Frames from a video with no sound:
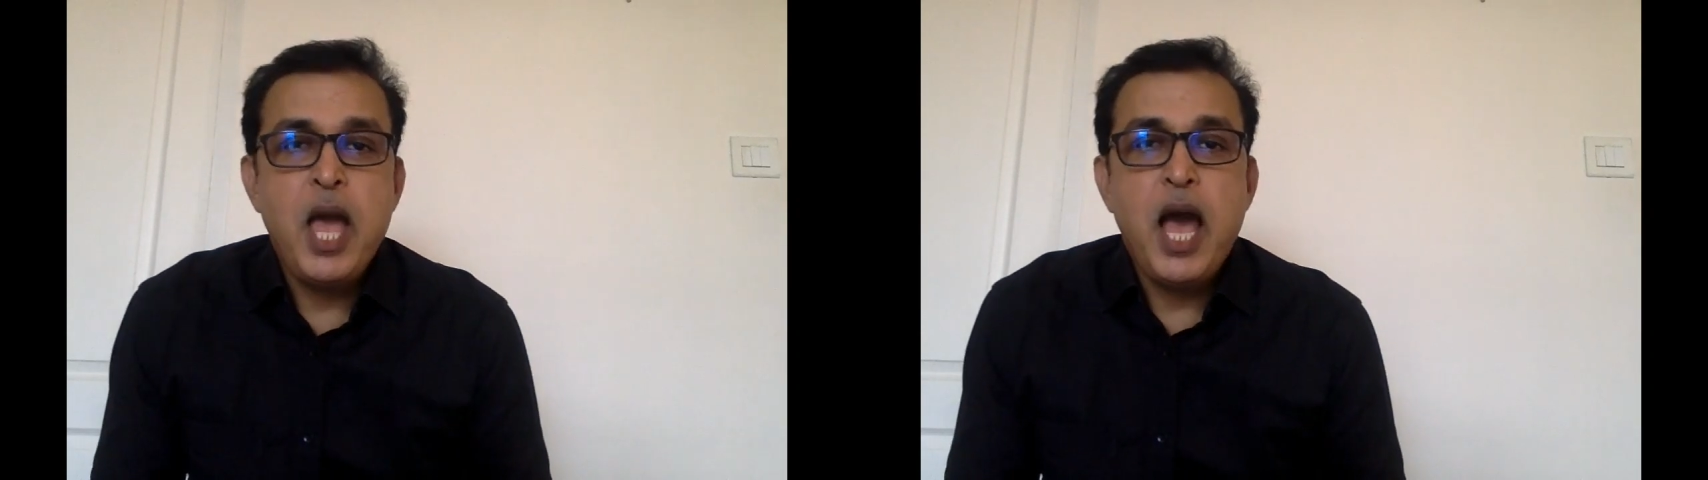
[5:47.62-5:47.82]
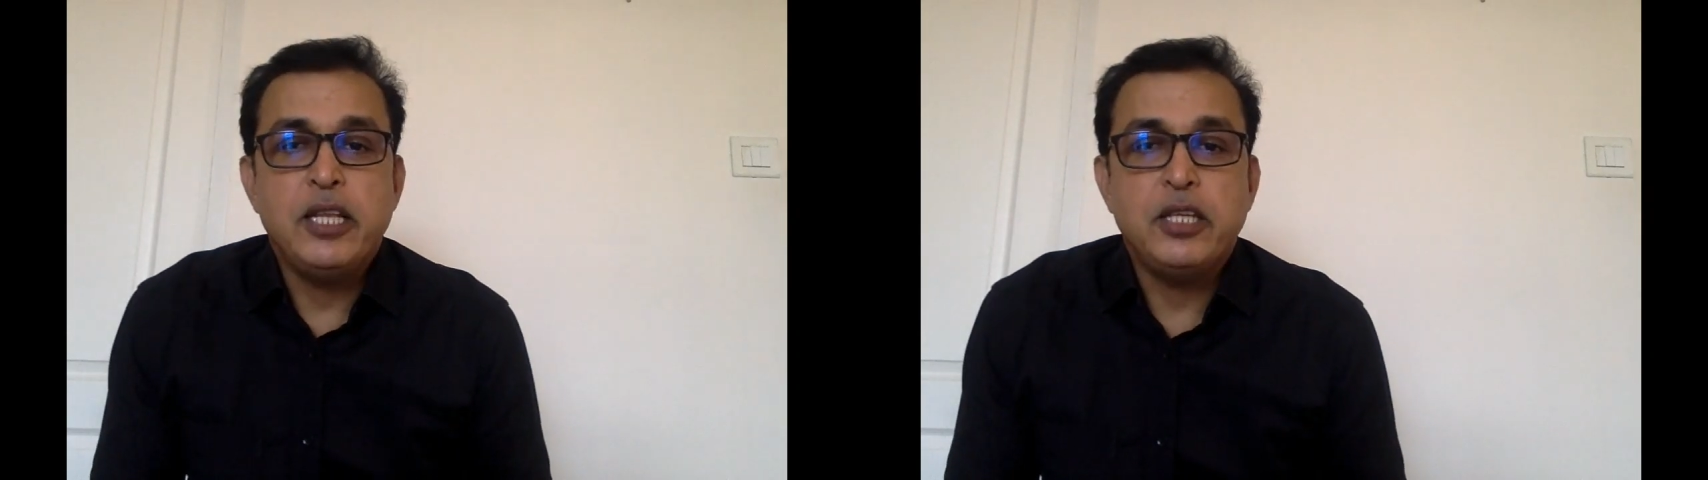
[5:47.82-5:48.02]

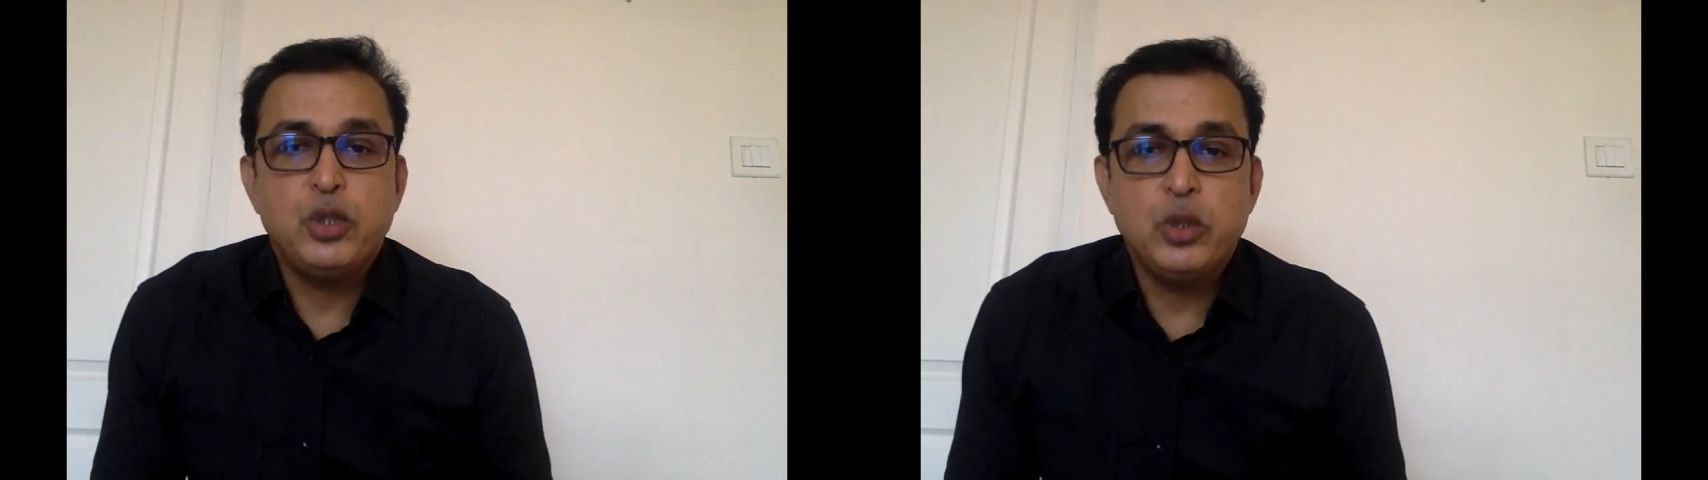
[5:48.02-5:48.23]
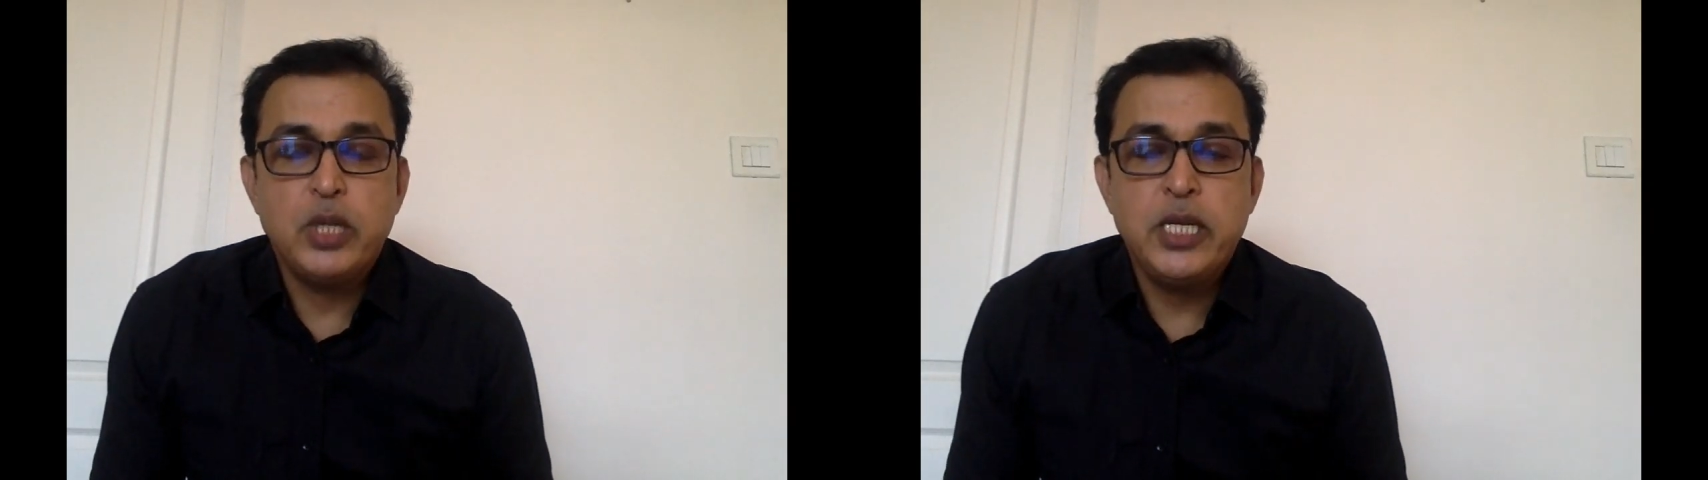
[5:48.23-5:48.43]
And the
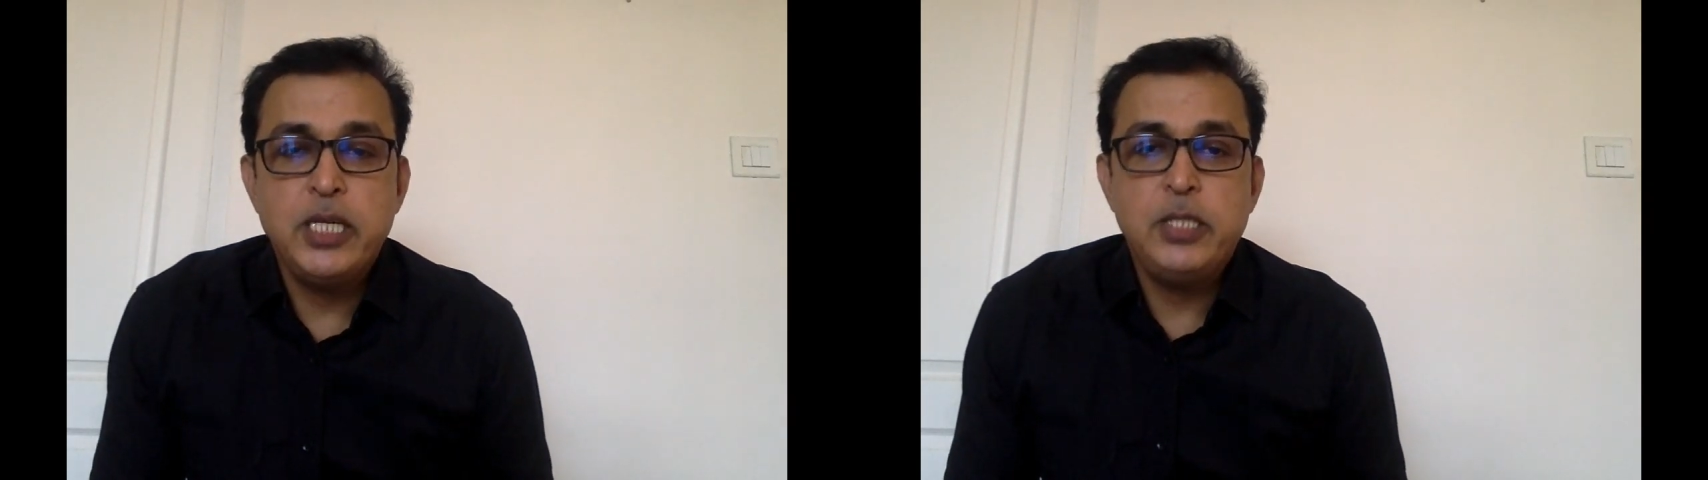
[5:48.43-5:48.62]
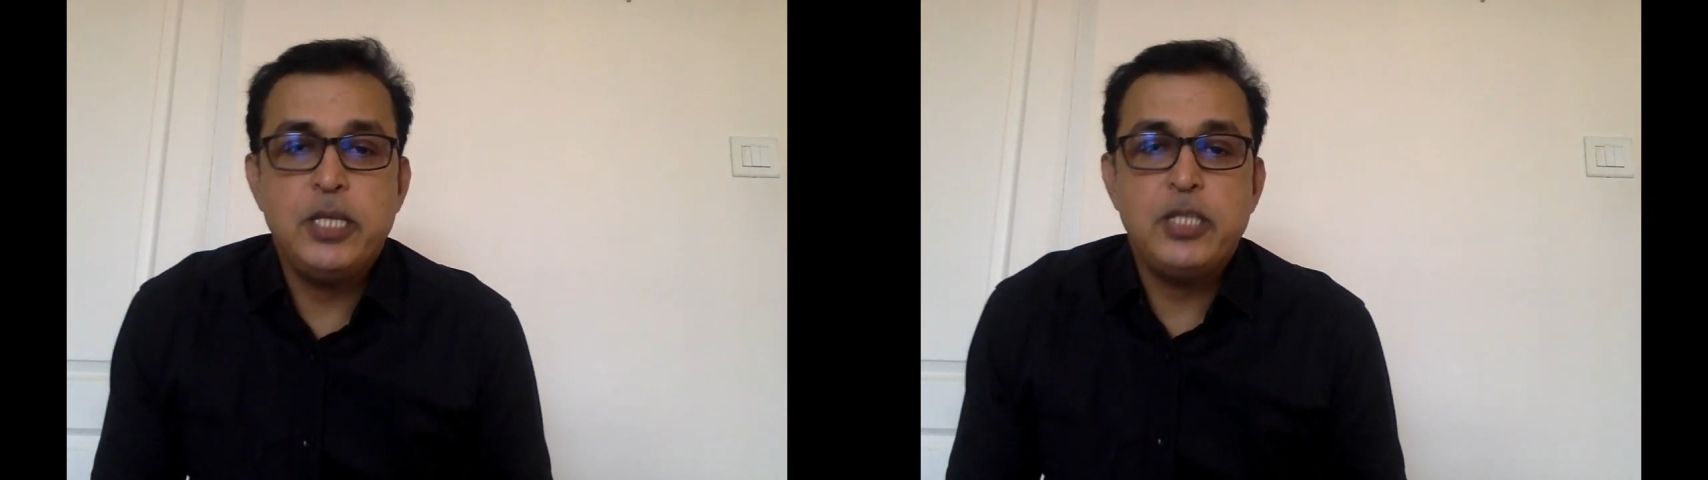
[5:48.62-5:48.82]

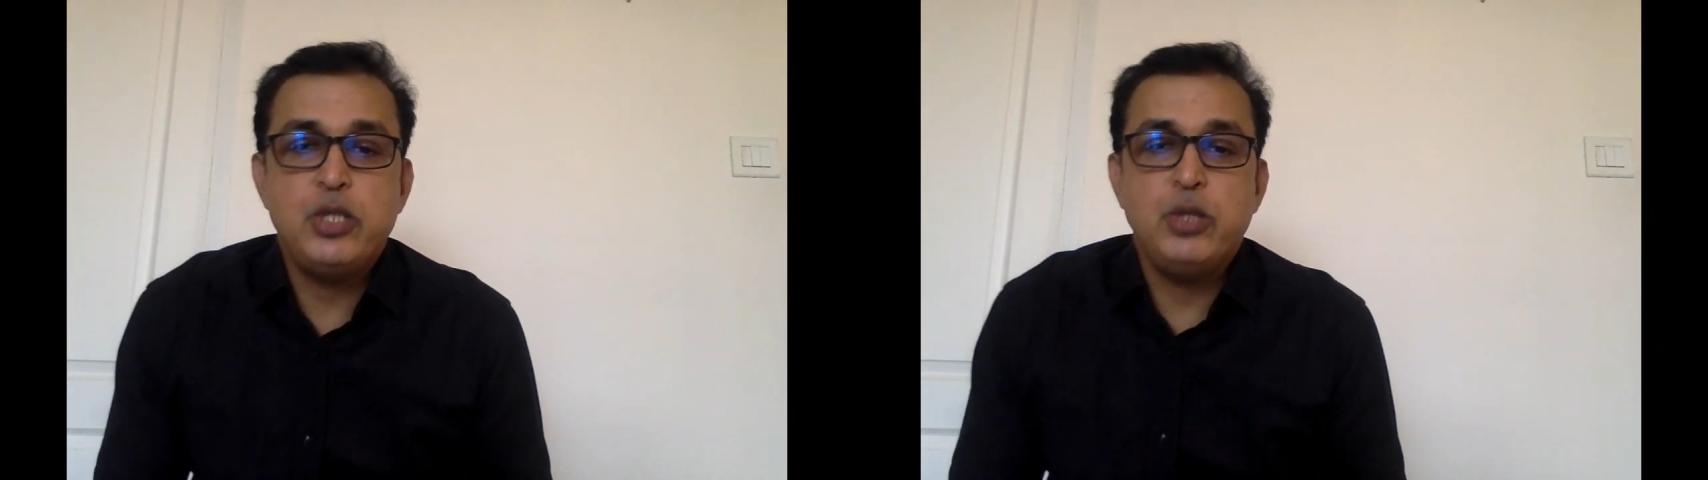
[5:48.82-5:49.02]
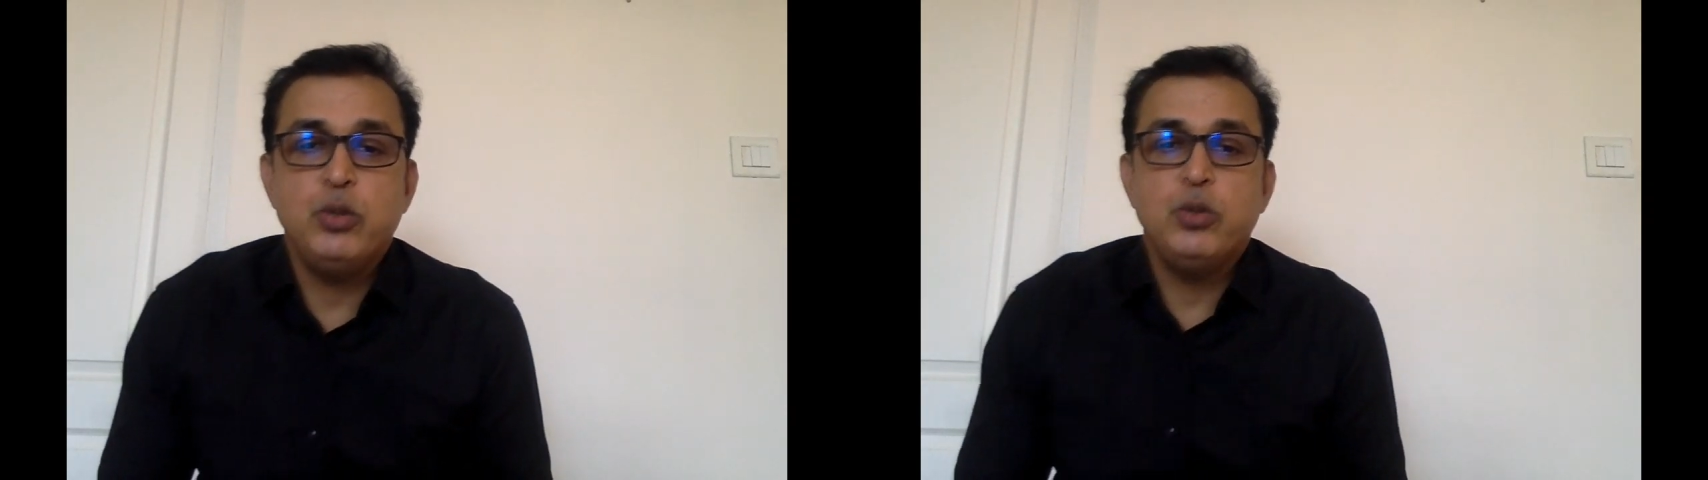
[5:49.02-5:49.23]
third test
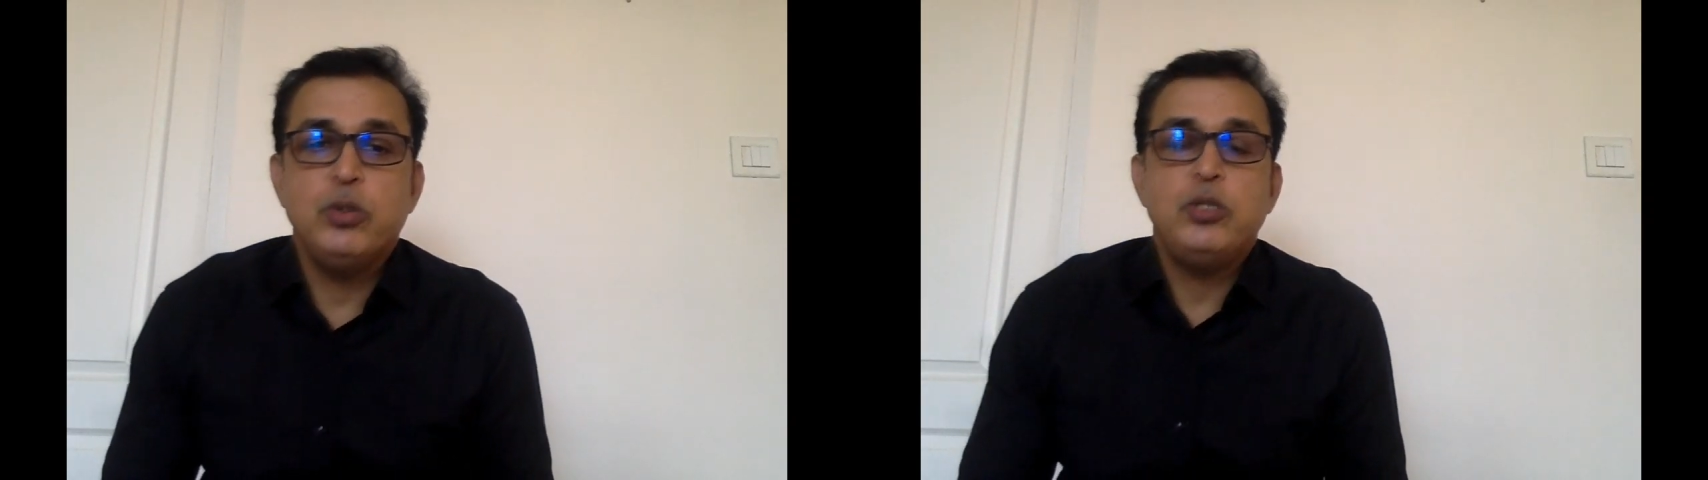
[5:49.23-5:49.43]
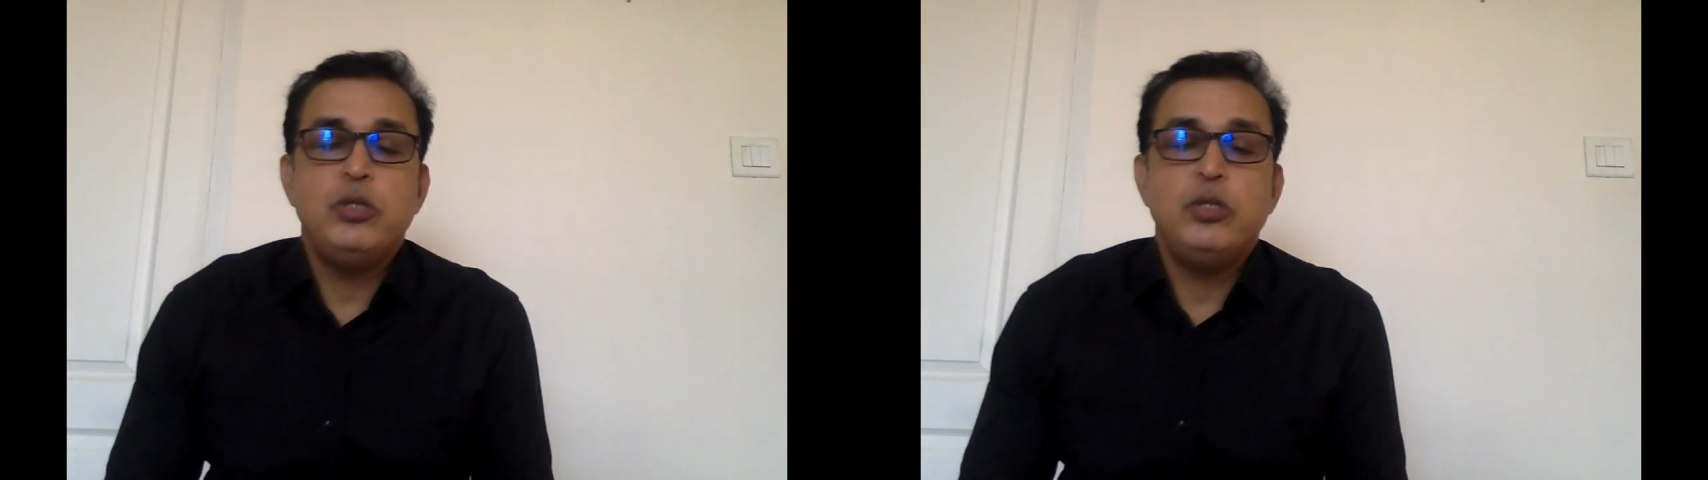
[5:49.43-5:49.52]
you